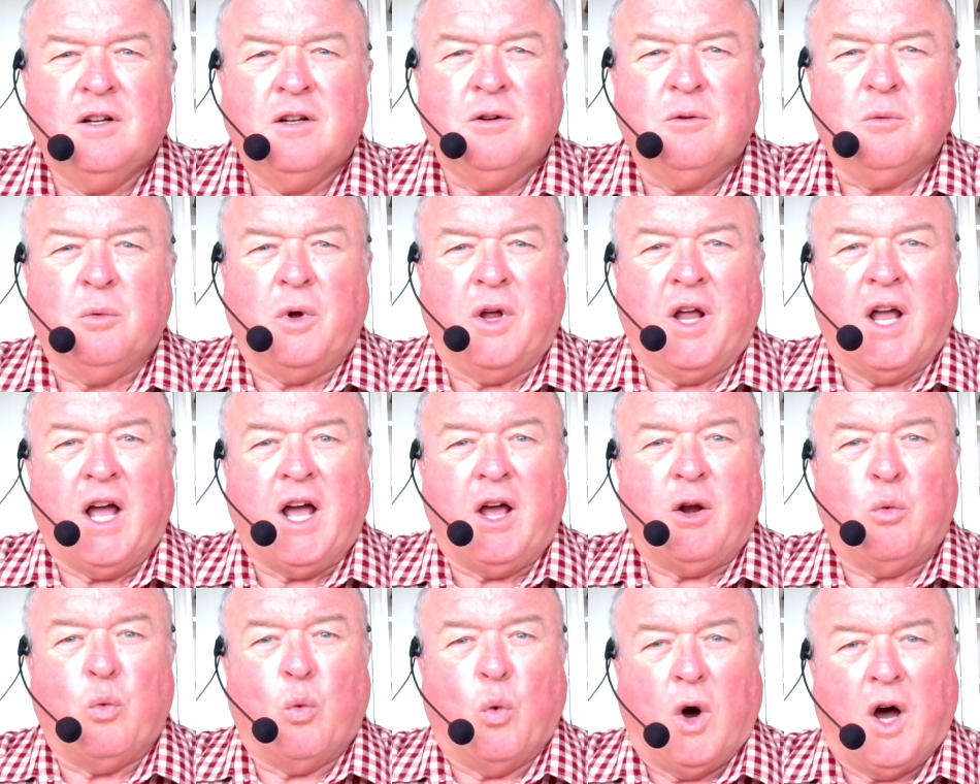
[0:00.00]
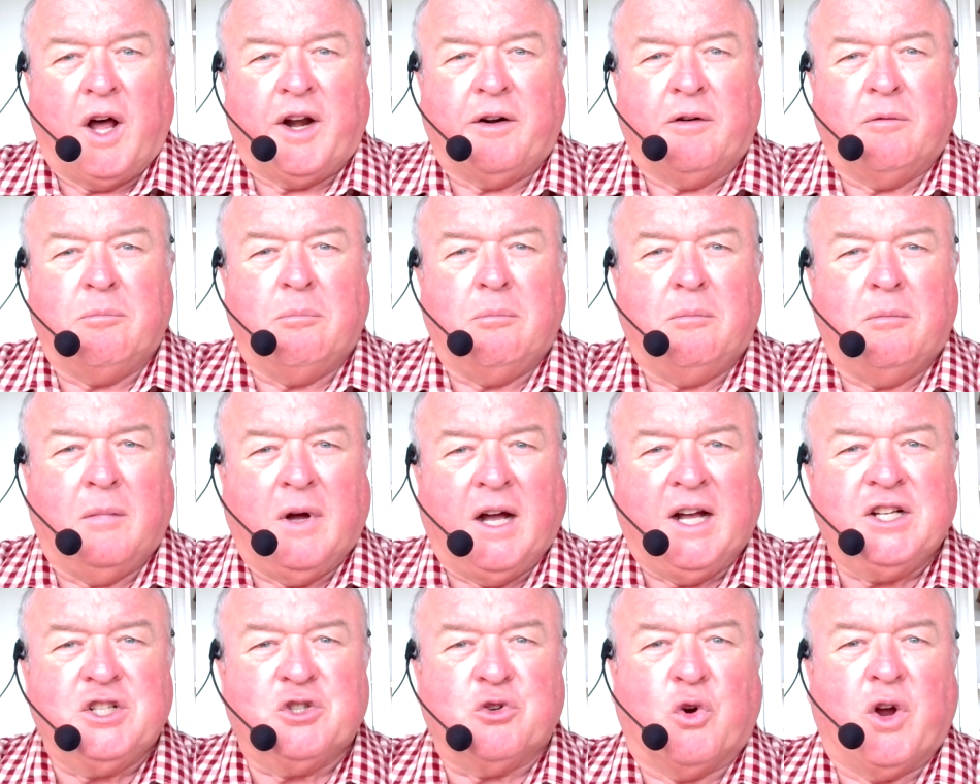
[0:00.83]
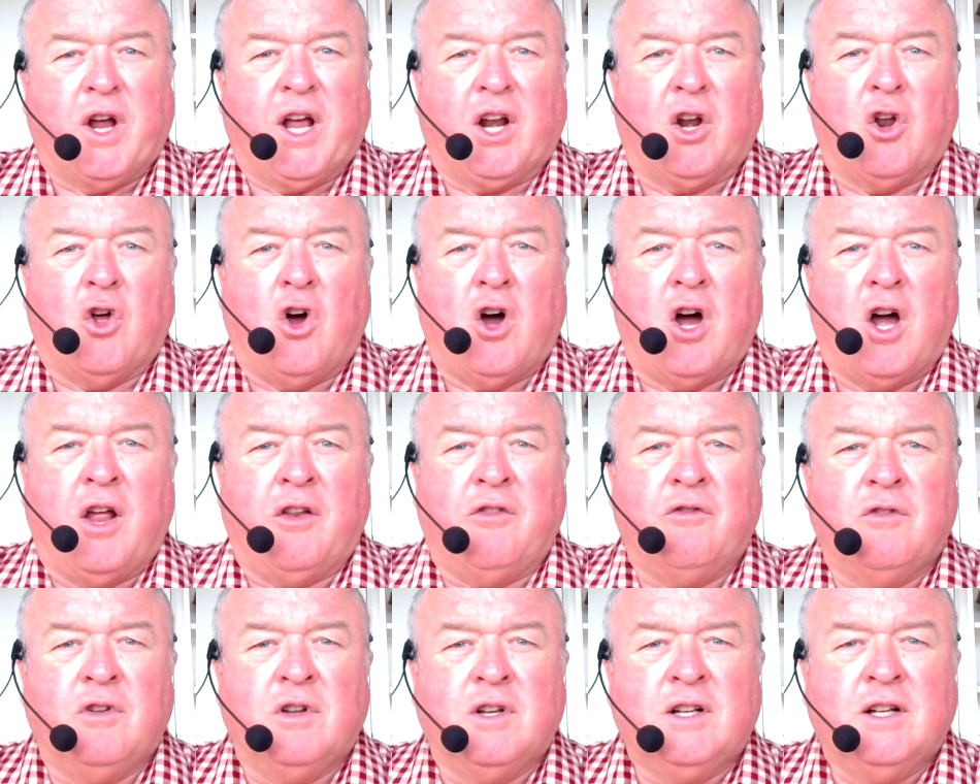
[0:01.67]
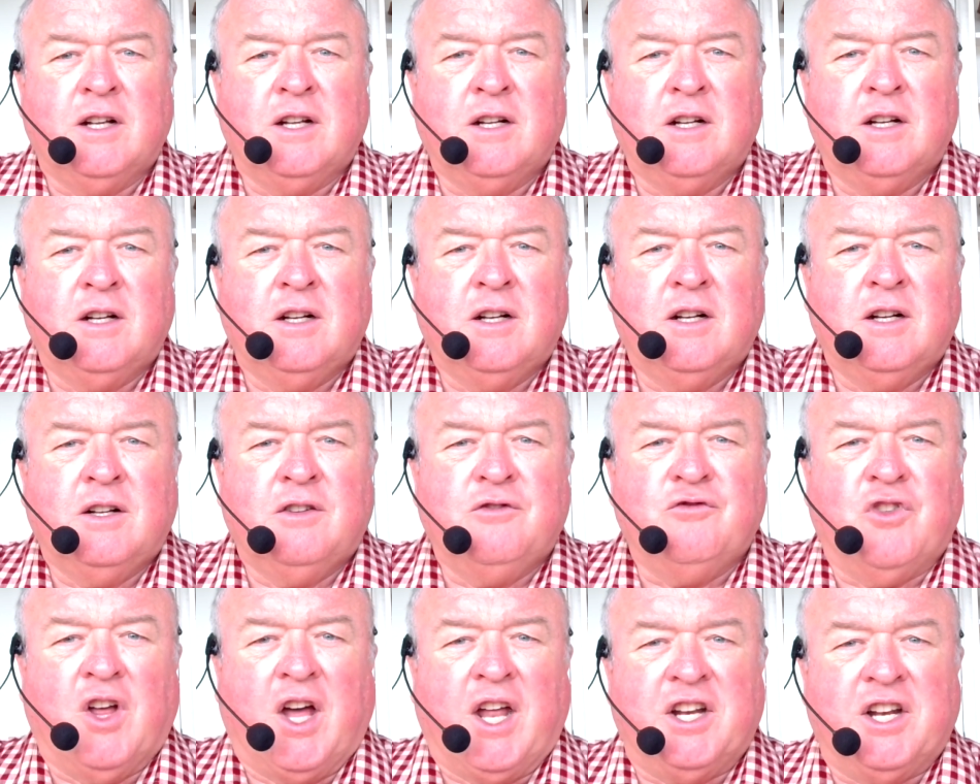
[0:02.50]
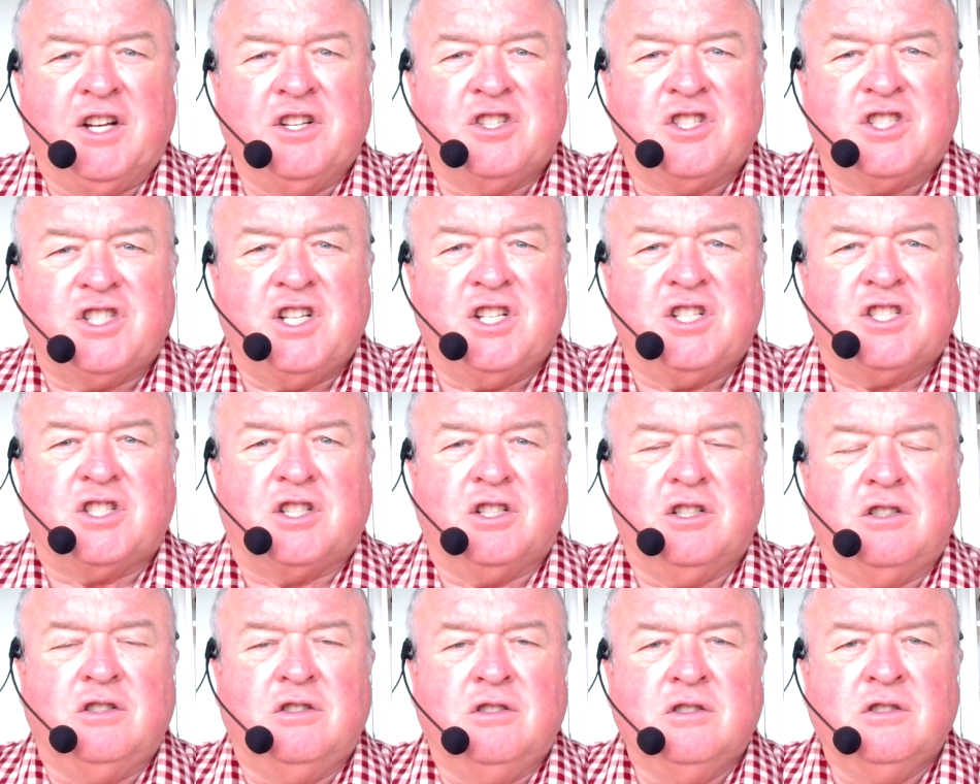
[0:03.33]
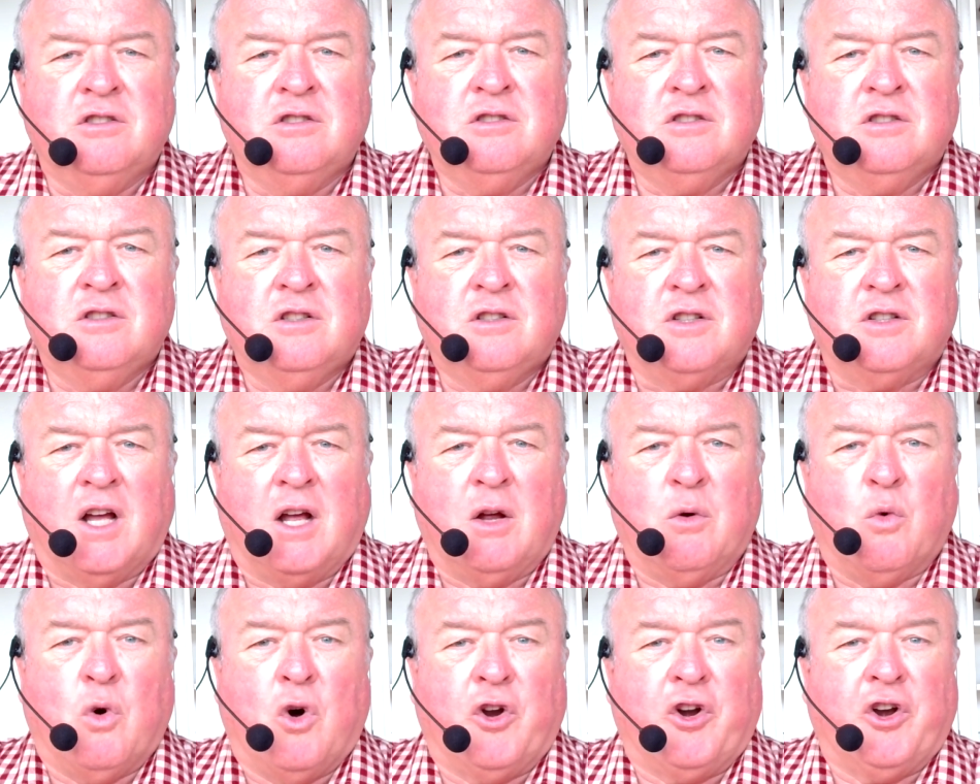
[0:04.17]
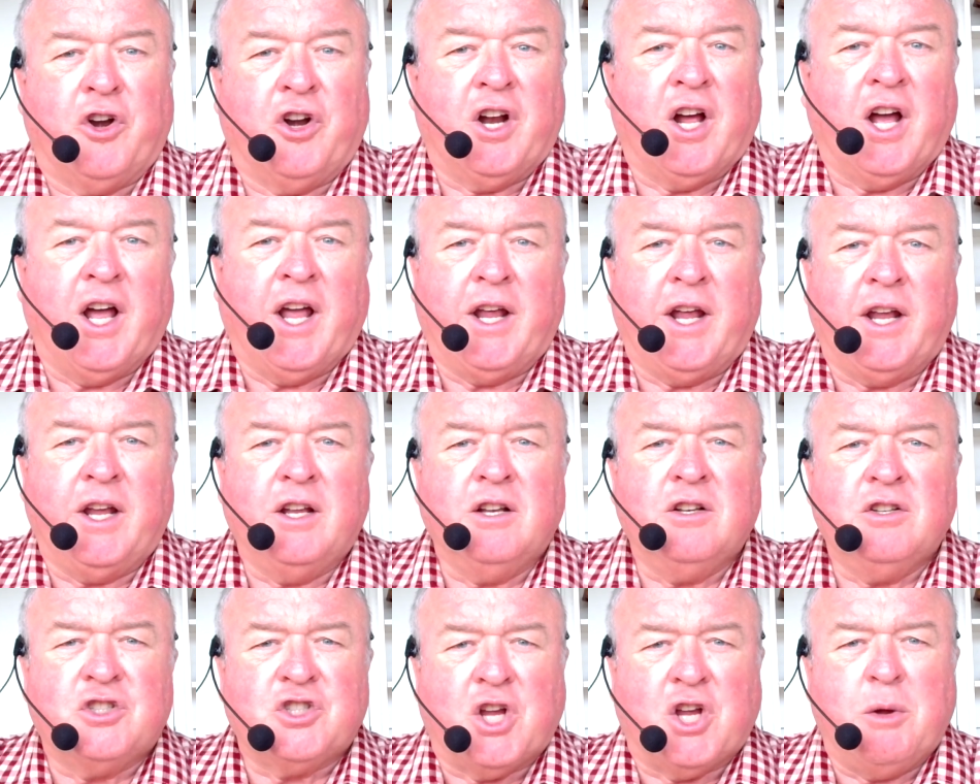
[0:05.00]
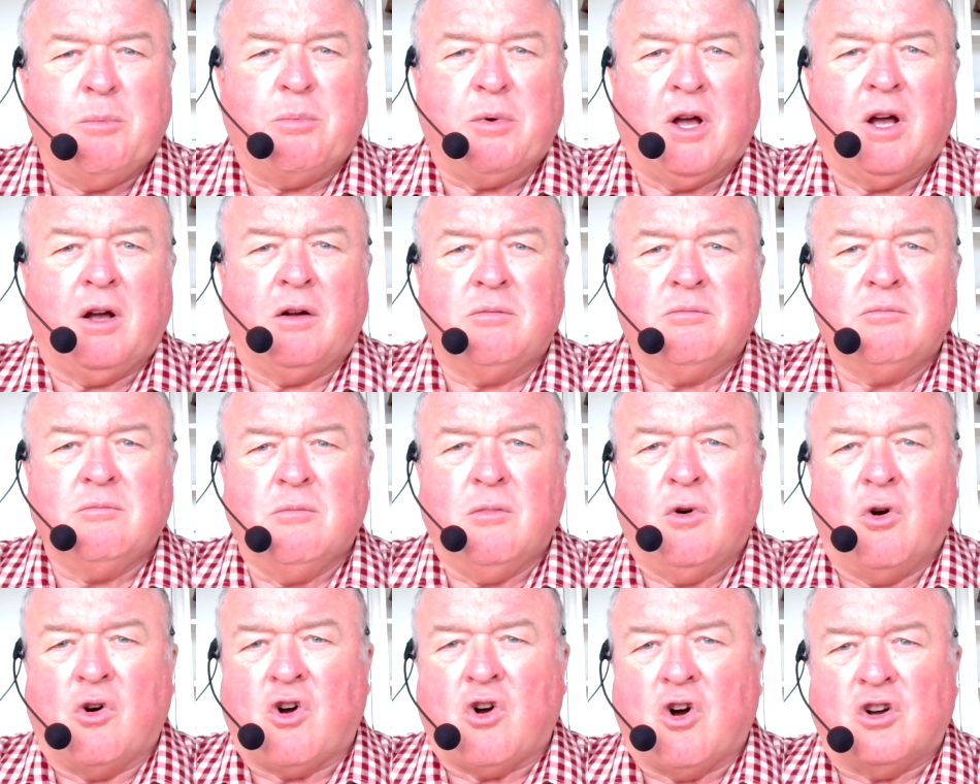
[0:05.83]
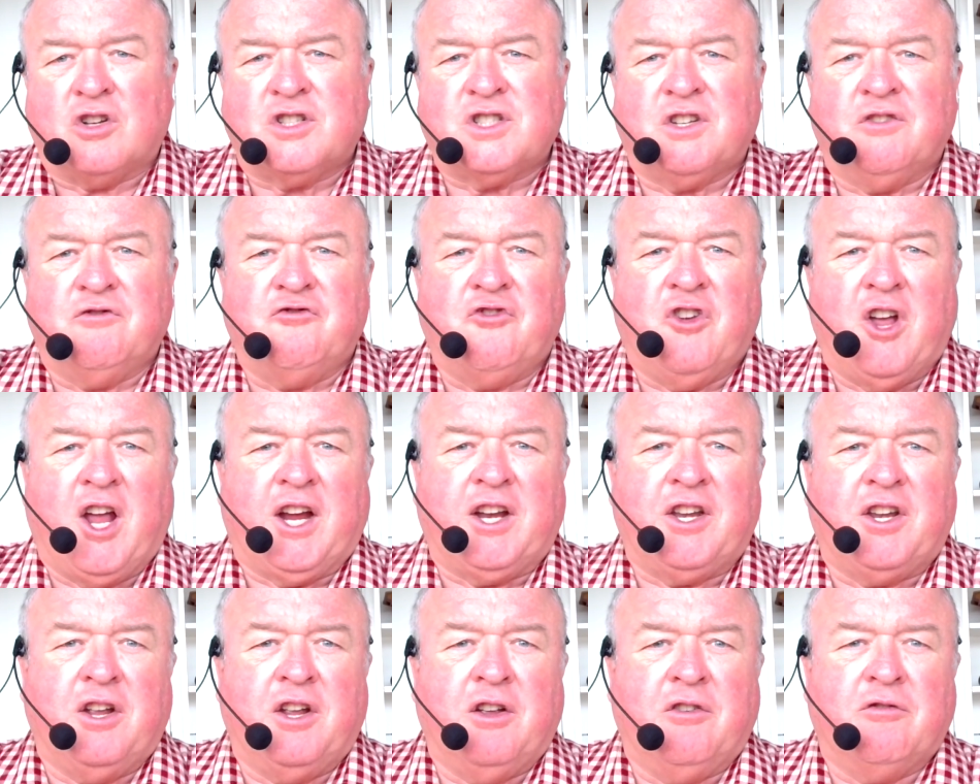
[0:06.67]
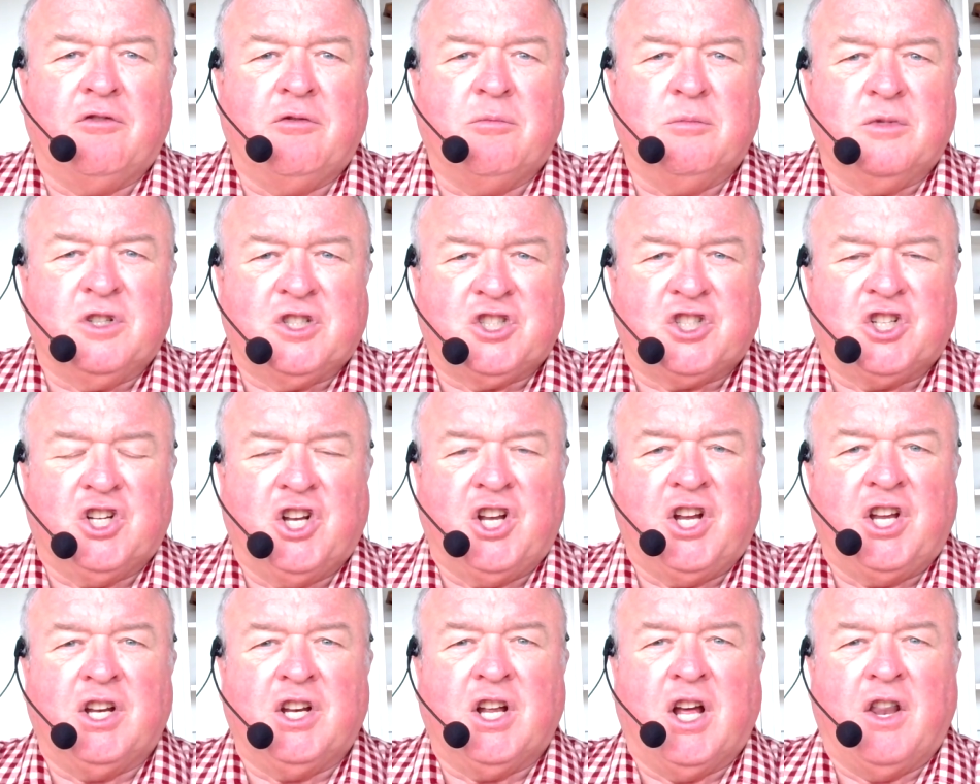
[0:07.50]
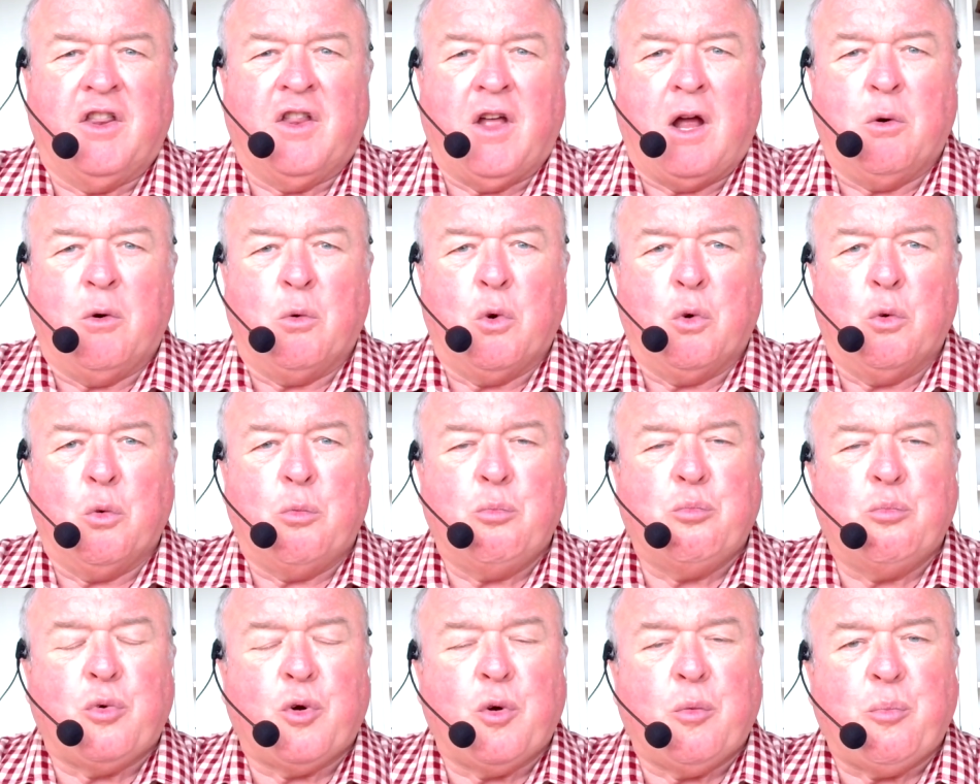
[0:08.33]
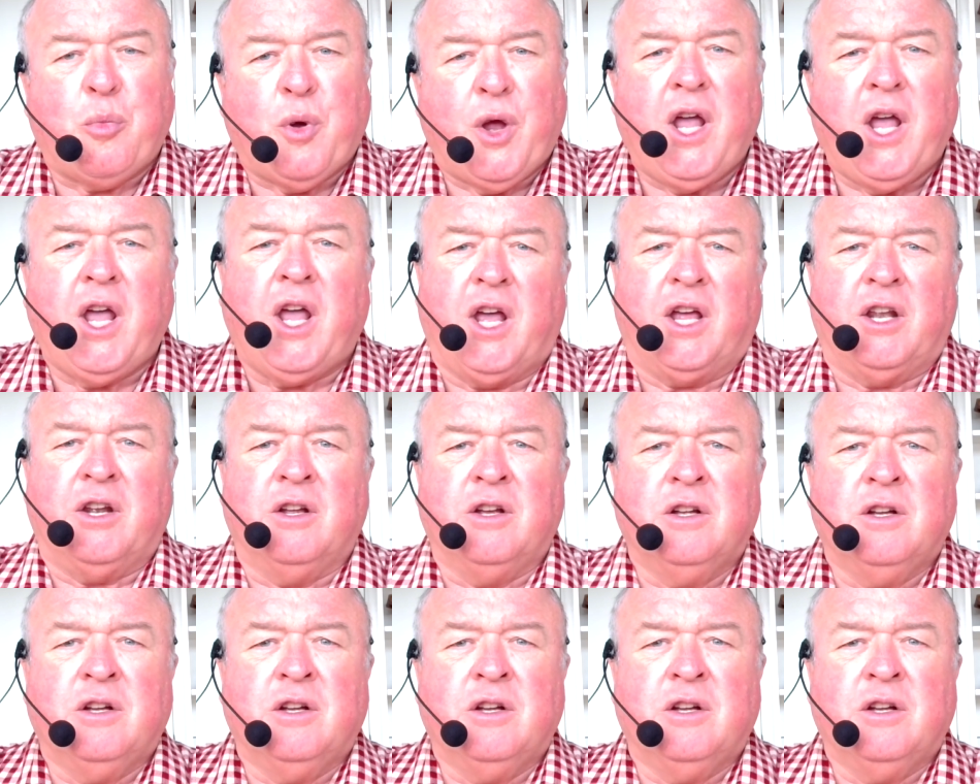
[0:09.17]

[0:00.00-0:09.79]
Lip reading: We had one major airline that insisted they wanted a cheaper, more cost-effective machine, and they were prepared